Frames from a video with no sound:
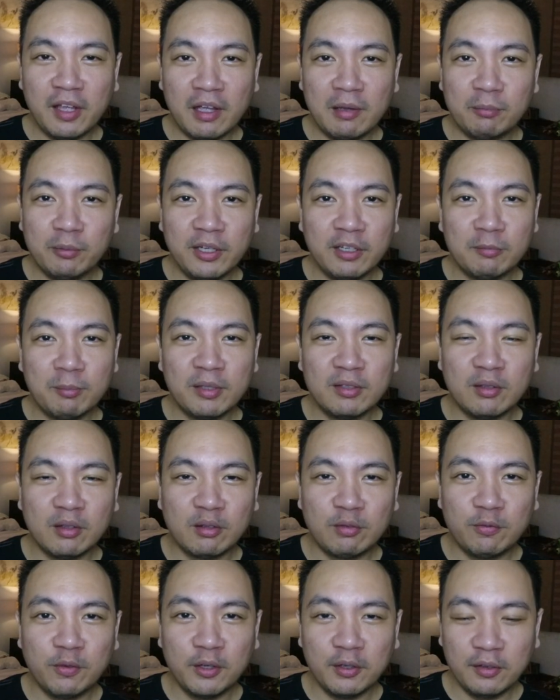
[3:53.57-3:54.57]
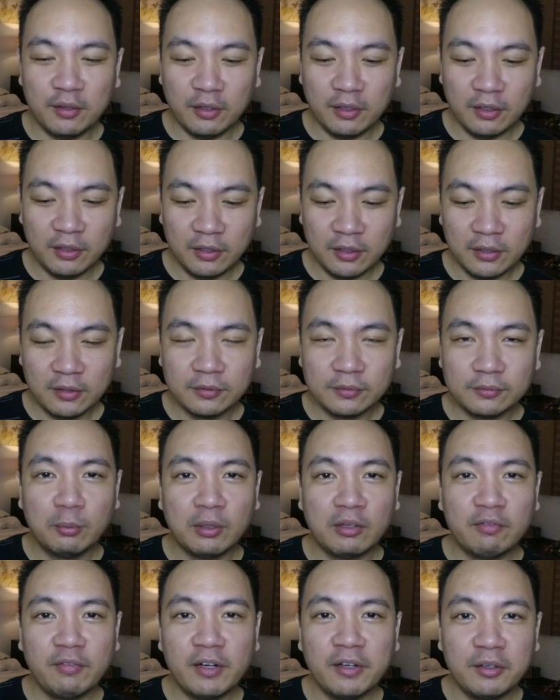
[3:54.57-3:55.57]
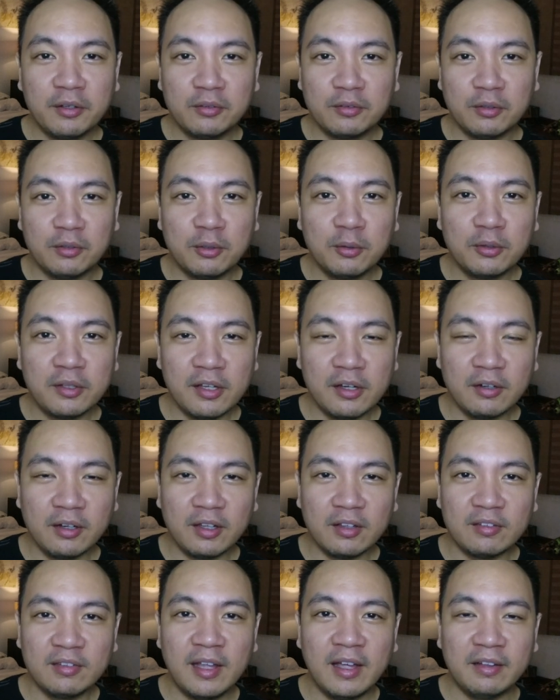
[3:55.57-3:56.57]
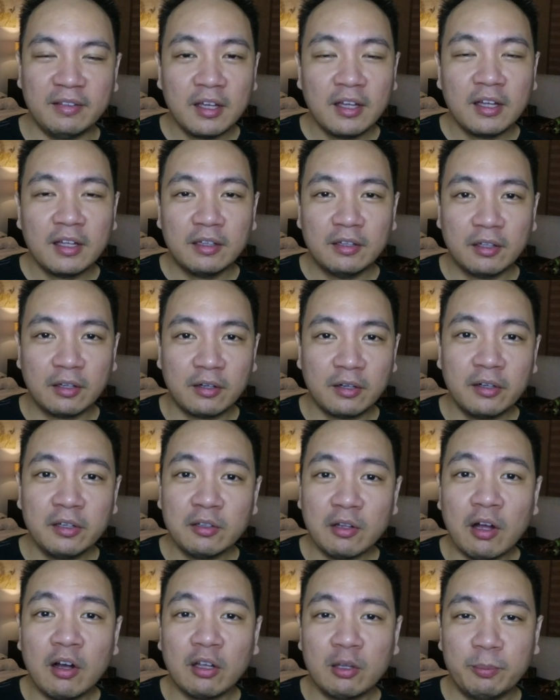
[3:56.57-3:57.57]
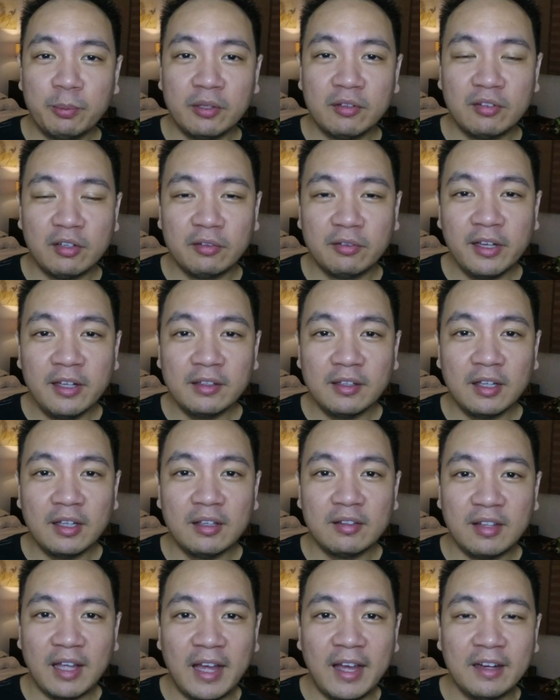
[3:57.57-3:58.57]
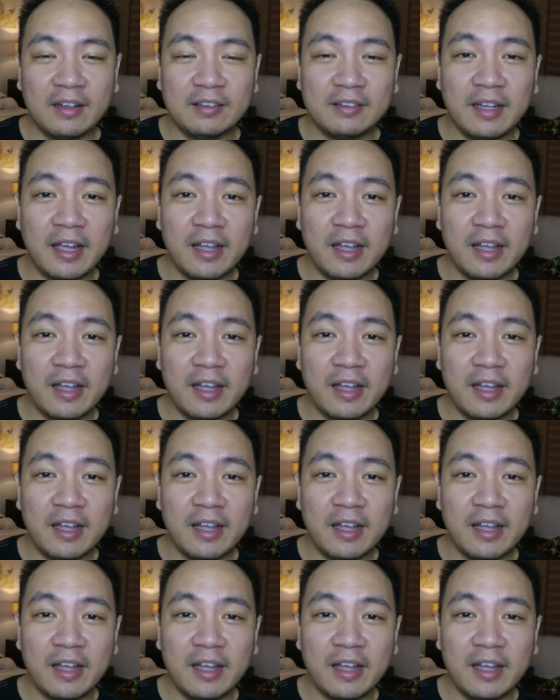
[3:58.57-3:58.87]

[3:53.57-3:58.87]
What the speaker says: the mREIT business further, what's very good to note here is that the current occupancy rate is at